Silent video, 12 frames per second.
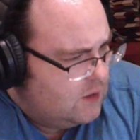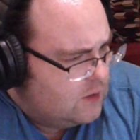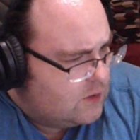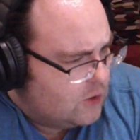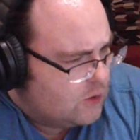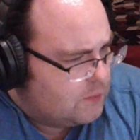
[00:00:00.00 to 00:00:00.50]

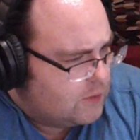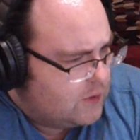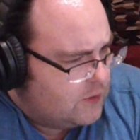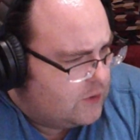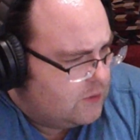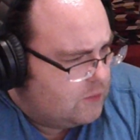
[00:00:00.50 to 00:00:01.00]
Total
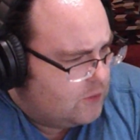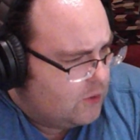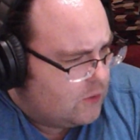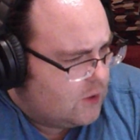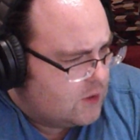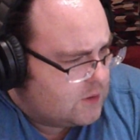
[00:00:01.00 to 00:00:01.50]

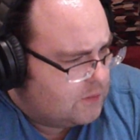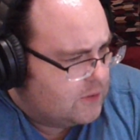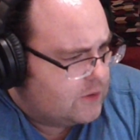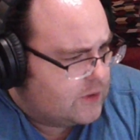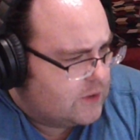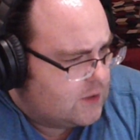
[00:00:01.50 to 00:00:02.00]
cost of
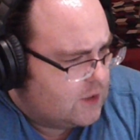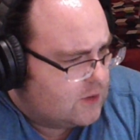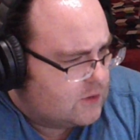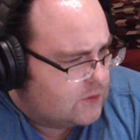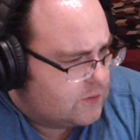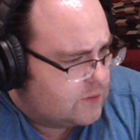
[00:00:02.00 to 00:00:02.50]
producing
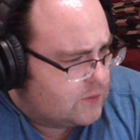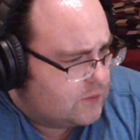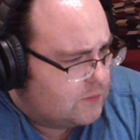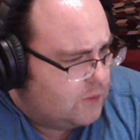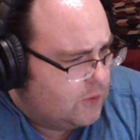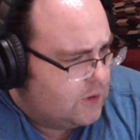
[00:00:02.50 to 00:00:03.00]
Intolerance was
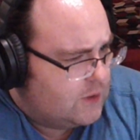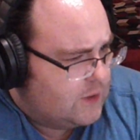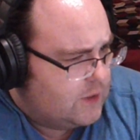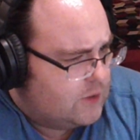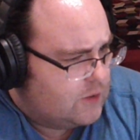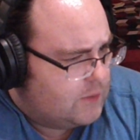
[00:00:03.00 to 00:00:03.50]

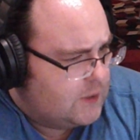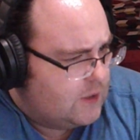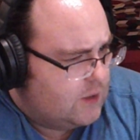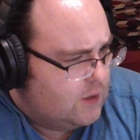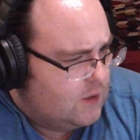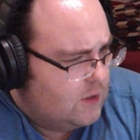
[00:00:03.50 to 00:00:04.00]
reportedly to
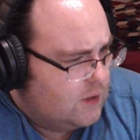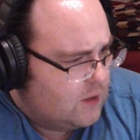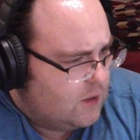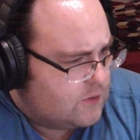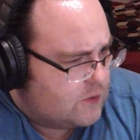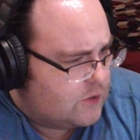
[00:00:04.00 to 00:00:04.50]
be
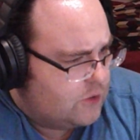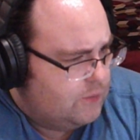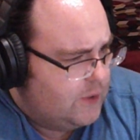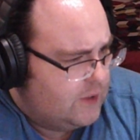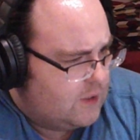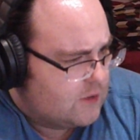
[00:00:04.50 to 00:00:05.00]
close to $2
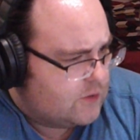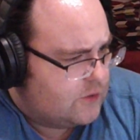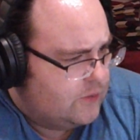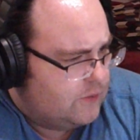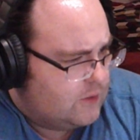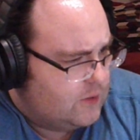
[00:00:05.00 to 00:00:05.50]
million,
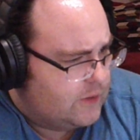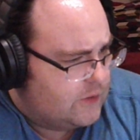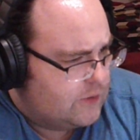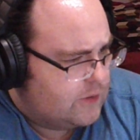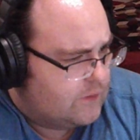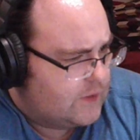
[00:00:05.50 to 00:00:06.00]
including
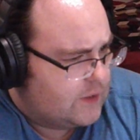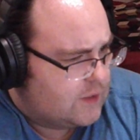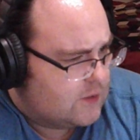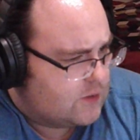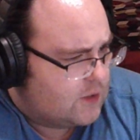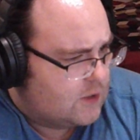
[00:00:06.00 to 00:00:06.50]

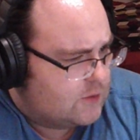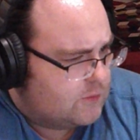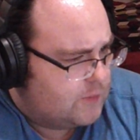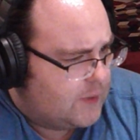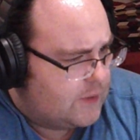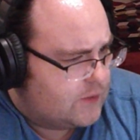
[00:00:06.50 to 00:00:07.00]
$250,000 for
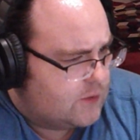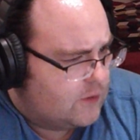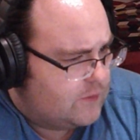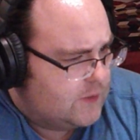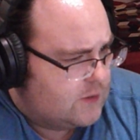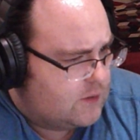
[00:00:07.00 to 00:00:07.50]
the Belshazzar
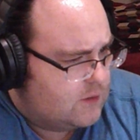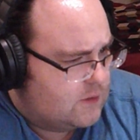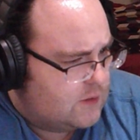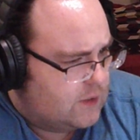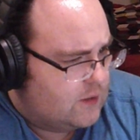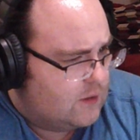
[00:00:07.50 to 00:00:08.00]
feast
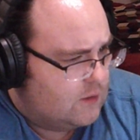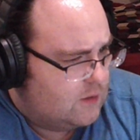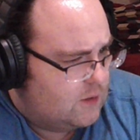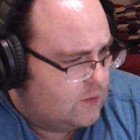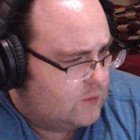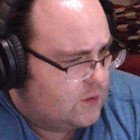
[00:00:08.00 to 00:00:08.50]
scene
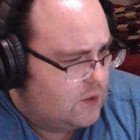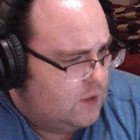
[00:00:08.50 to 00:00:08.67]
alone.